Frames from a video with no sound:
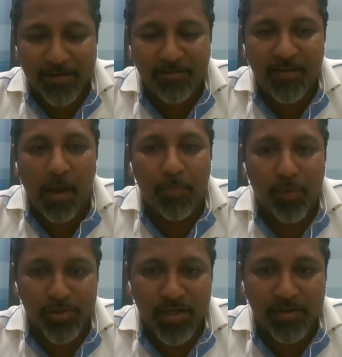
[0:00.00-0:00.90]
defi
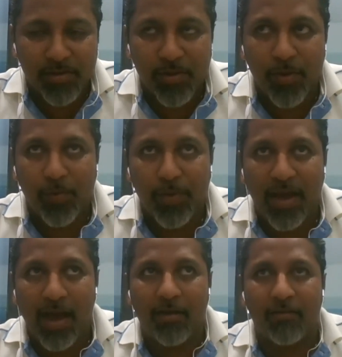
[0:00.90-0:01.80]
project you know we
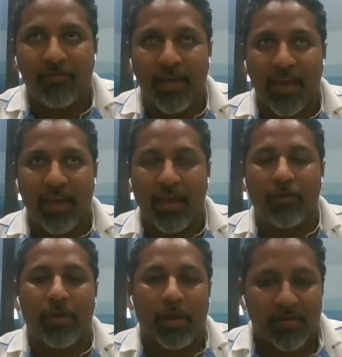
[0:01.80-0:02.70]
have a, a
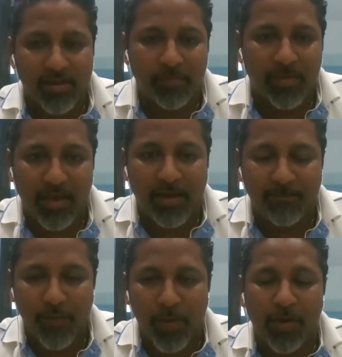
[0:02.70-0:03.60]
real team here
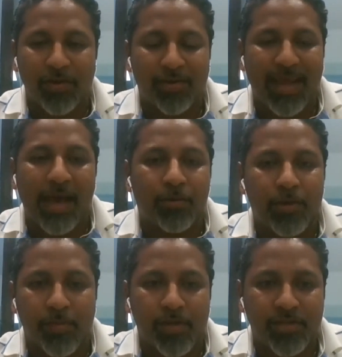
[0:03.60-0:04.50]
we are not
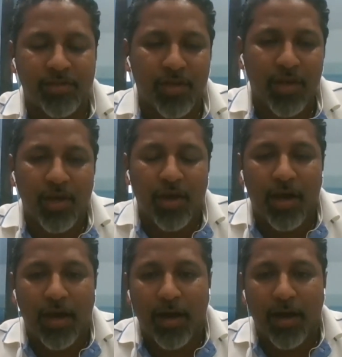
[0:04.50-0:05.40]
anonymous
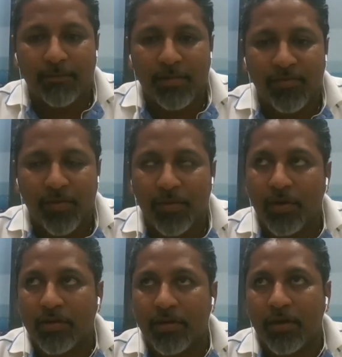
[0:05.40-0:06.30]
uh, if you go
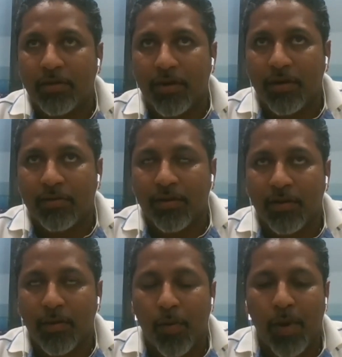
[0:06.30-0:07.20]
on, on, on, on,
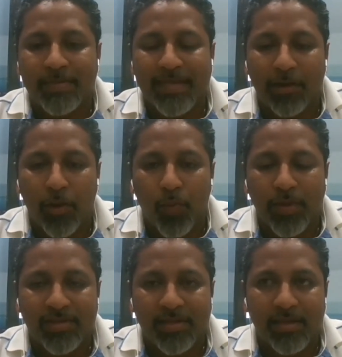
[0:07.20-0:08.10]
our website, you will
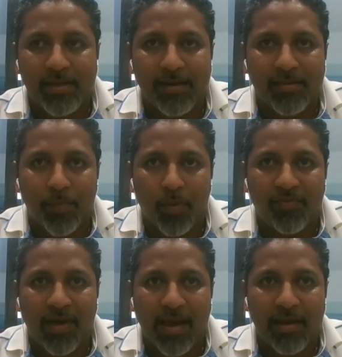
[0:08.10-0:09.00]
see uh, the
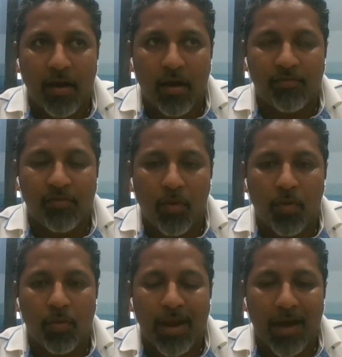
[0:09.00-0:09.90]
profile of
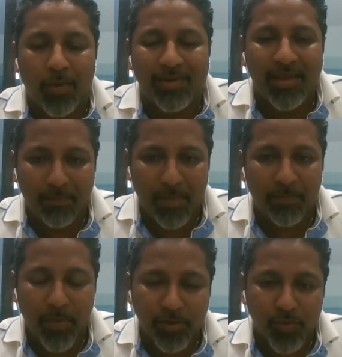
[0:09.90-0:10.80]
all our team
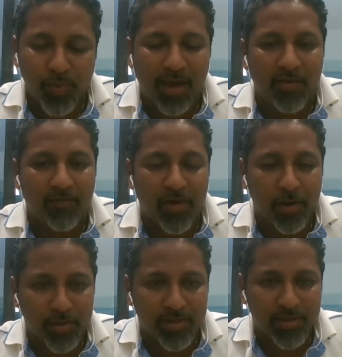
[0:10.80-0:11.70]
members. We have a very
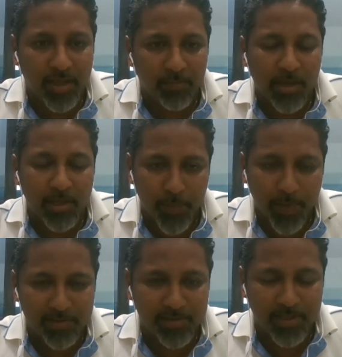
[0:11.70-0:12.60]
good team,
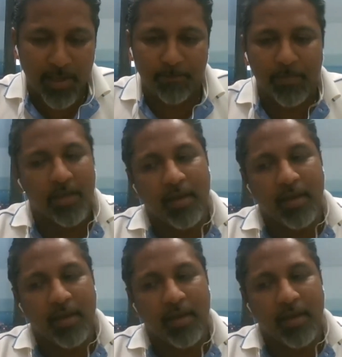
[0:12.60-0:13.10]
experienced team